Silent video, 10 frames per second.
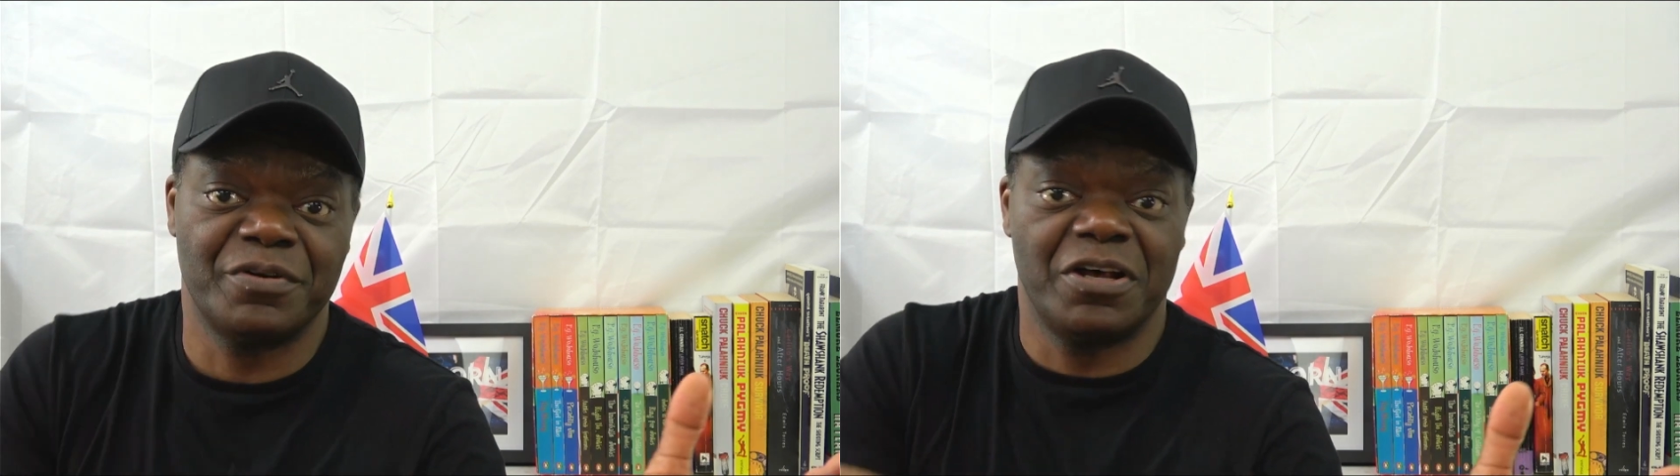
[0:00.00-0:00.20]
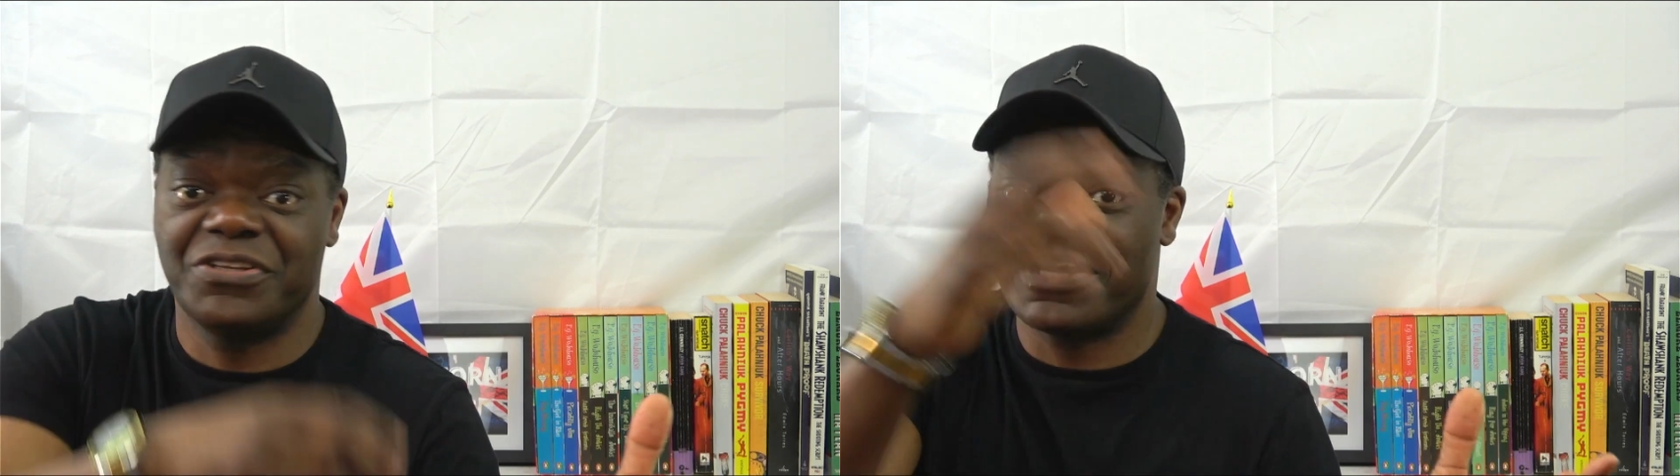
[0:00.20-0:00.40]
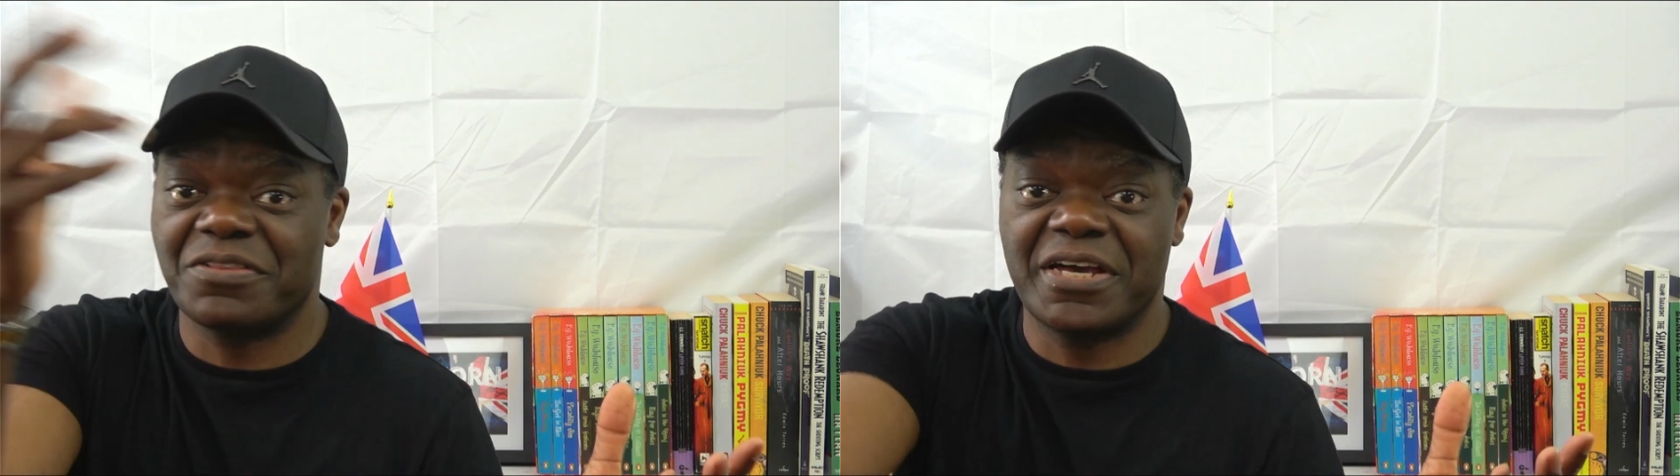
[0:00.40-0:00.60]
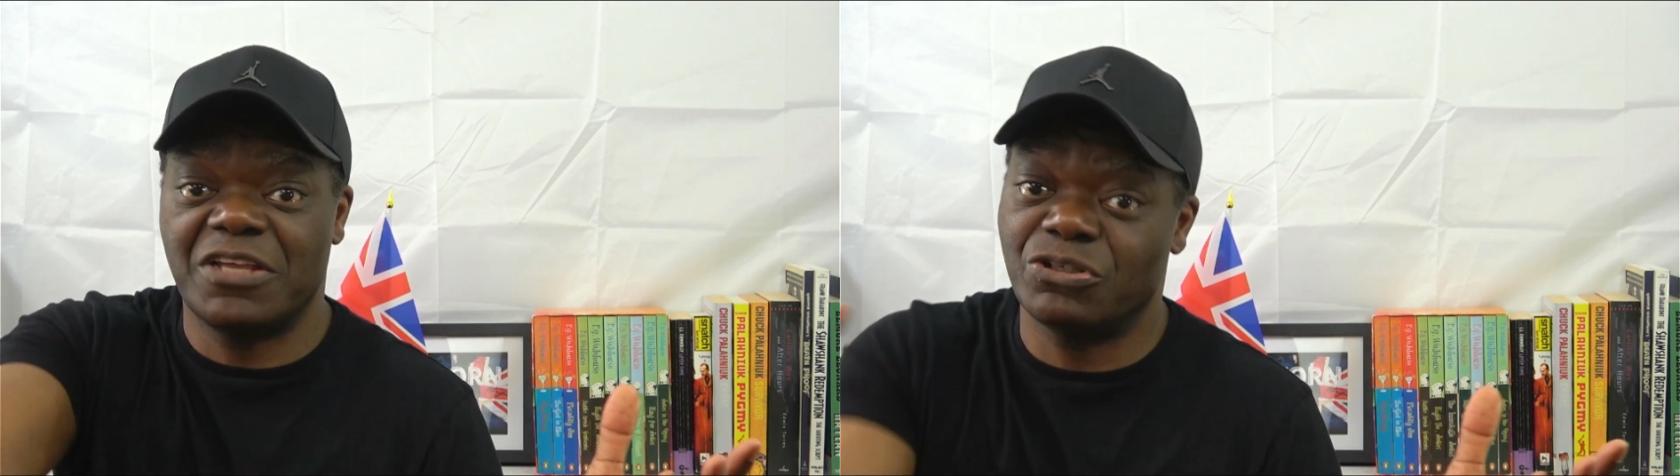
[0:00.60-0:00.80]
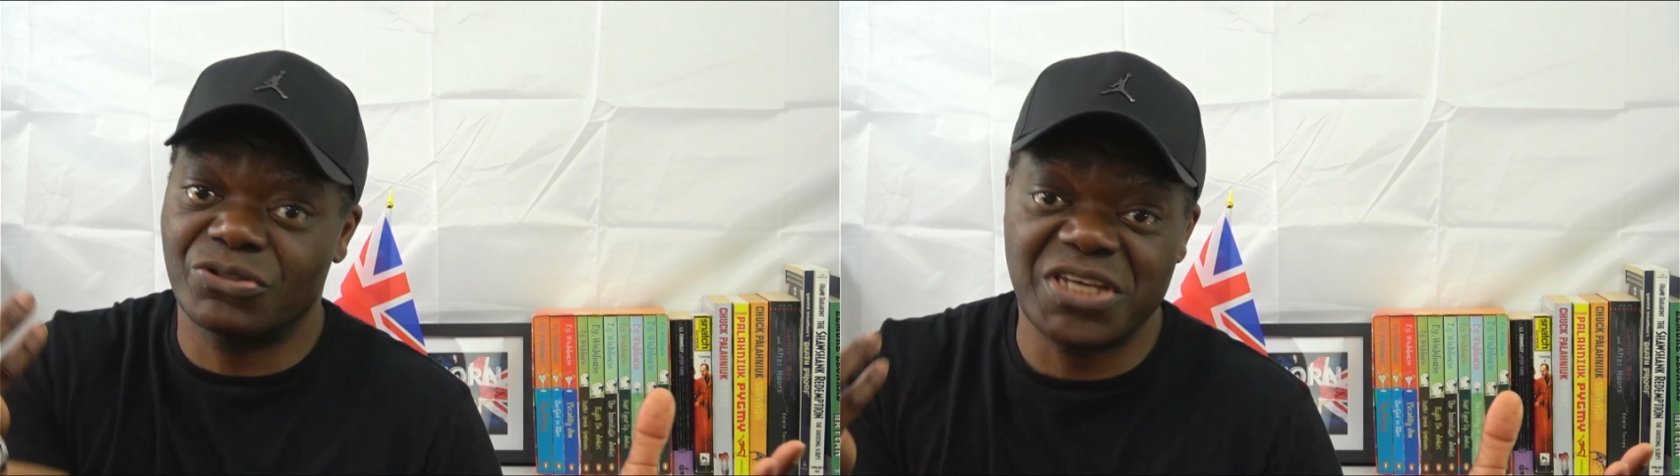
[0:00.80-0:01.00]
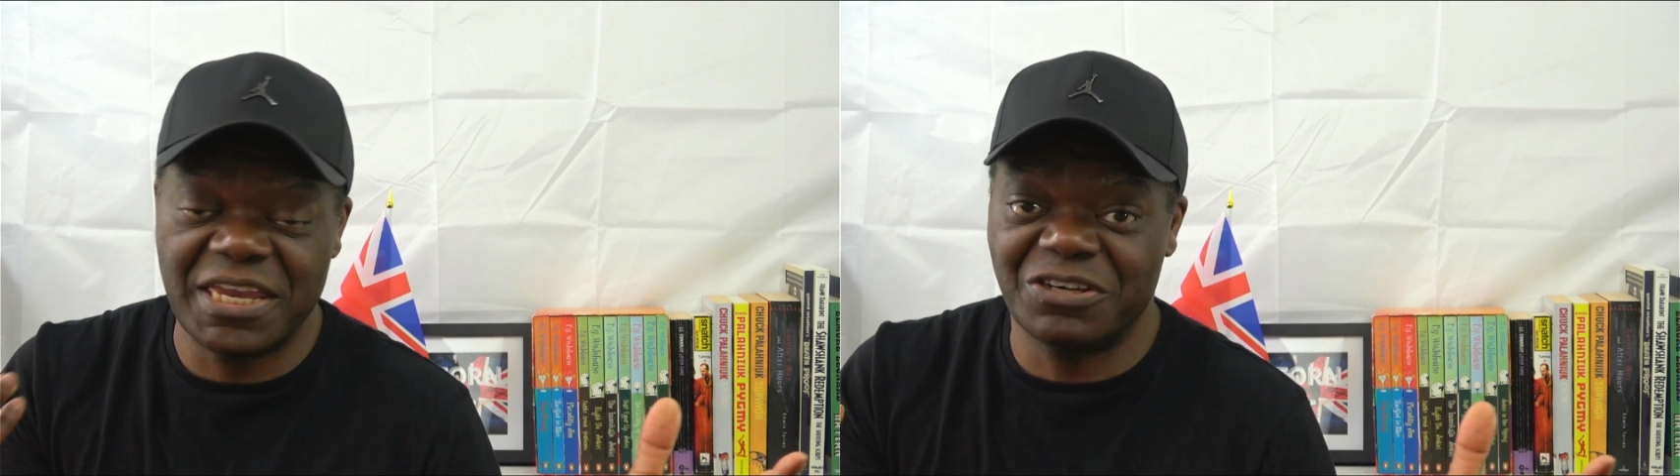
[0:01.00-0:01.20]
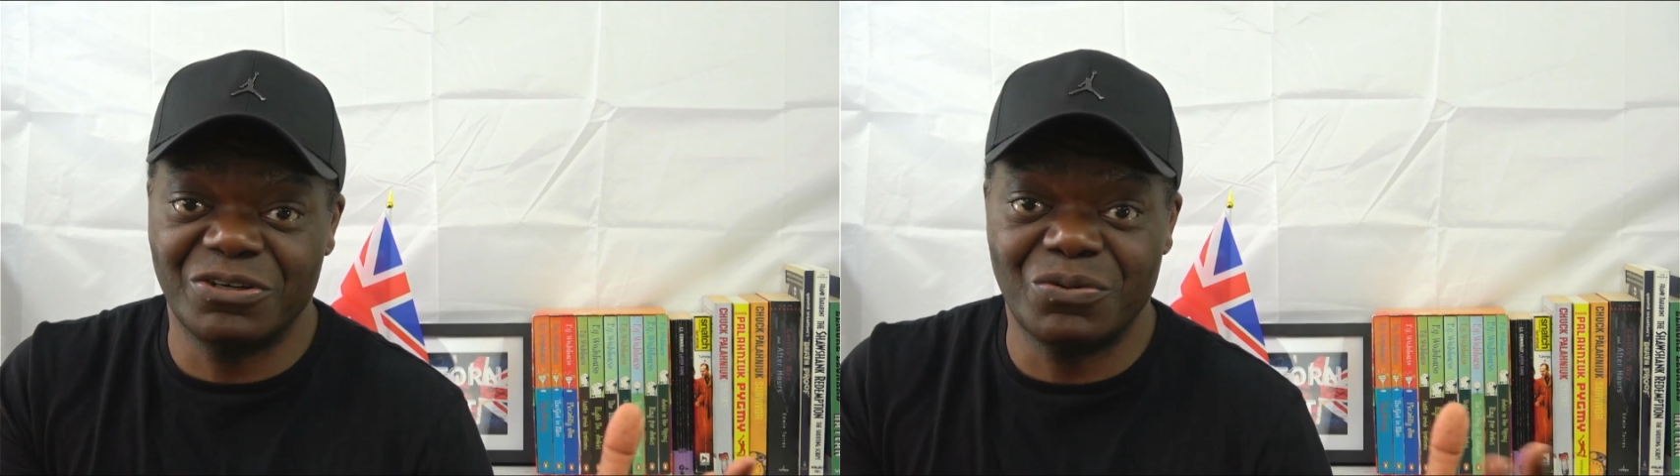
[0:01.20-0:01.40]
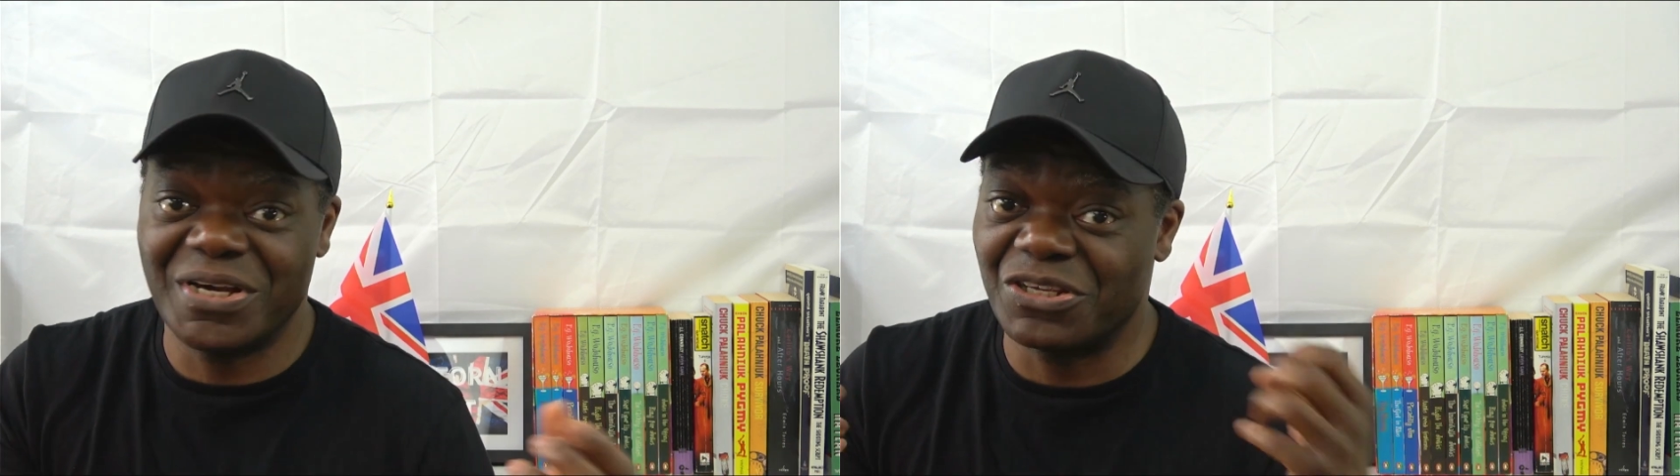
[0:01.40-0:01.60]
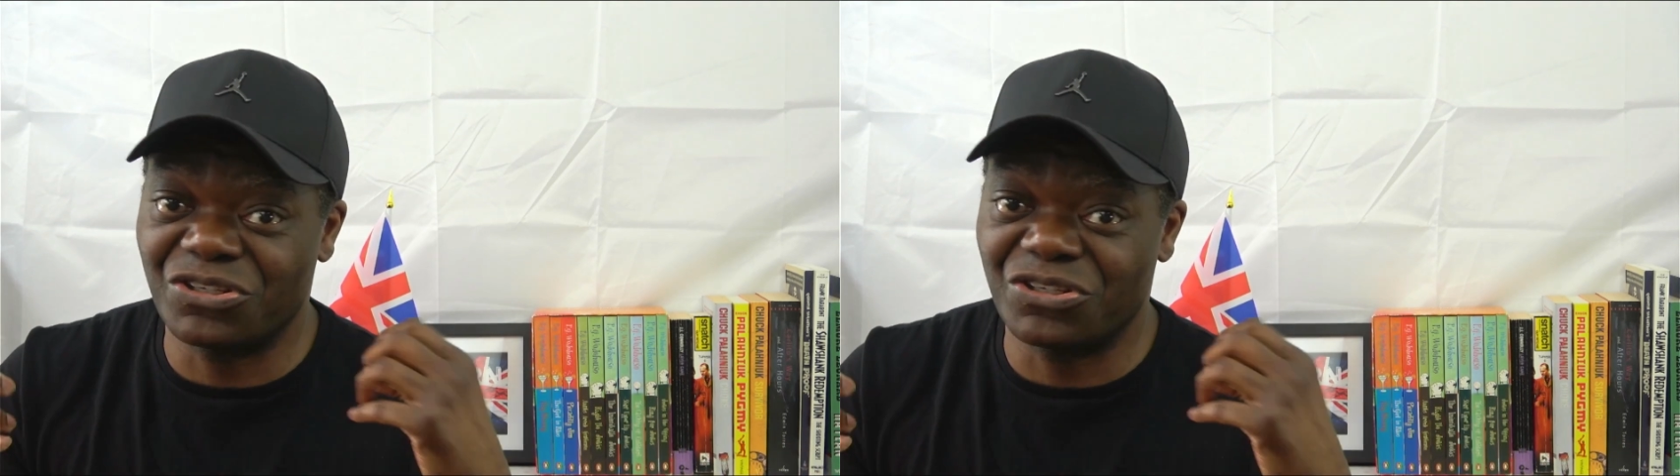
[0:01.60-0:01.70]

but on the other hand you're taking away.